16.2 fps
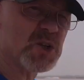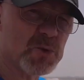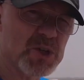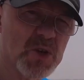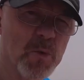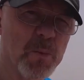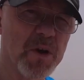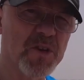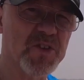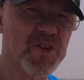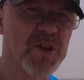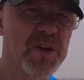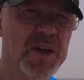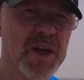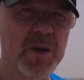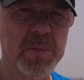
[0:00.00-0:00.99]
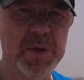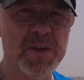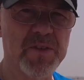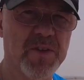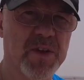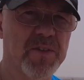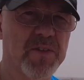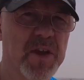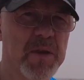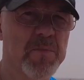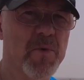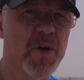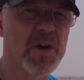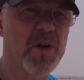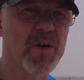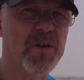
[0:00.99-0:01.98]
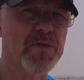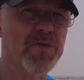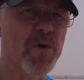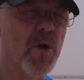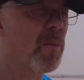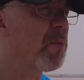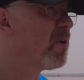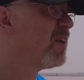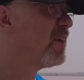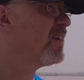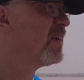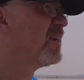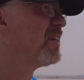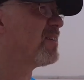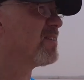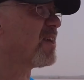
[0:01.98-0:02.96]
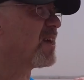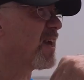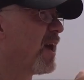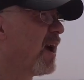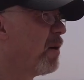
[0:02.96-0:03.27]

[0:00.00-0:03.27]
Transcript: this is almost certainly going to be a 16 by 9 crop to take